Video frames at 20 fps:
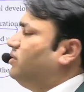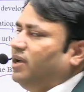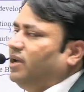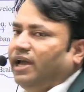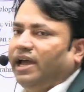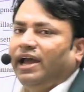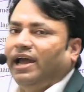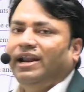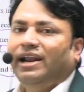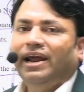
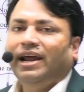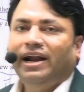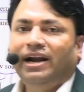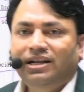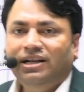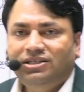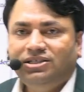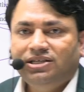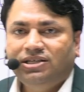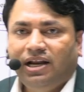an
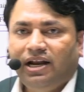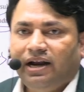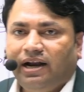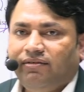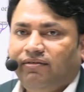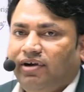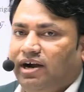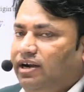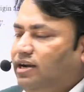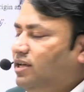additional
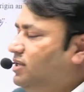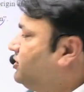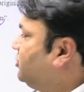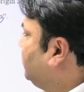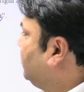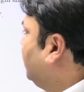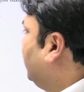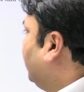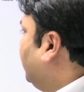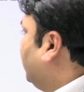advantage
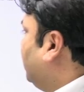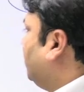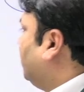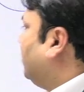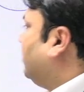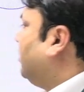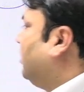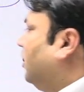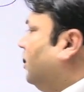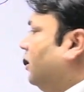in your
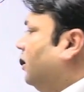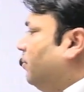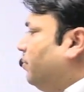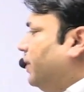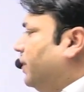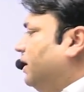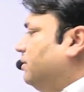prelims